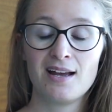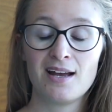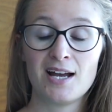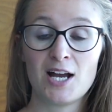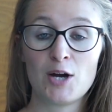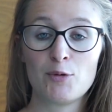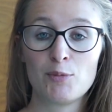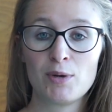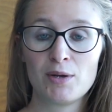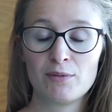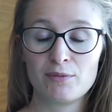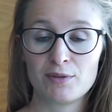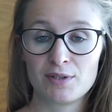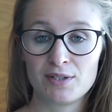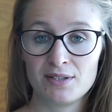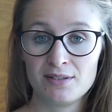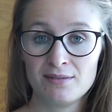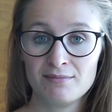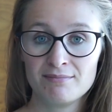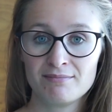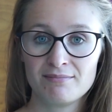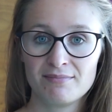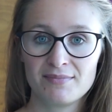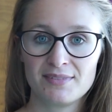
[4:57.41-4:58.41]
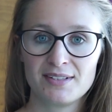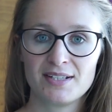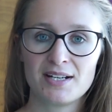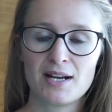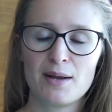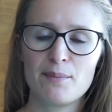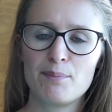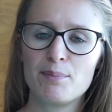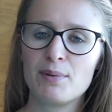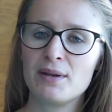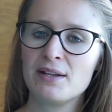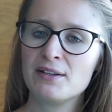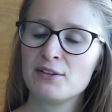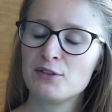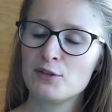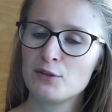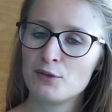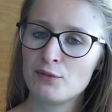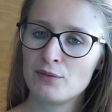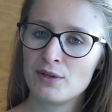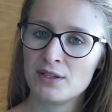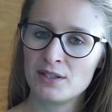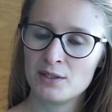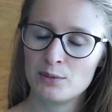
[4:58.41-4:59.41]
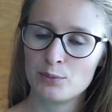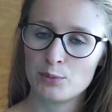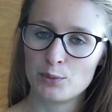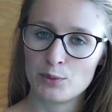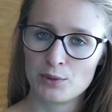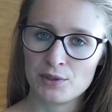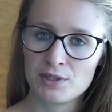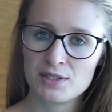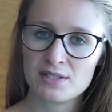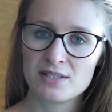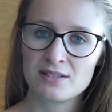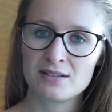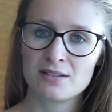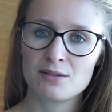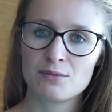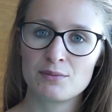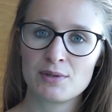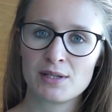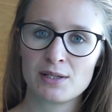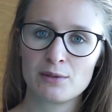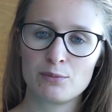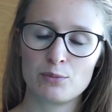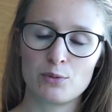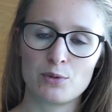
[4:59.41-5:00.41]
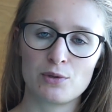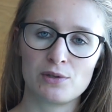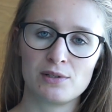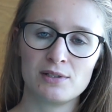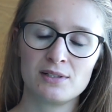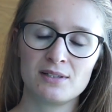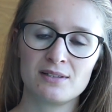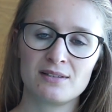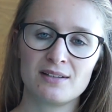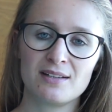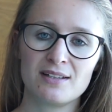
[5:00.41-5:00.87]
However, there are plenty of other words in the real world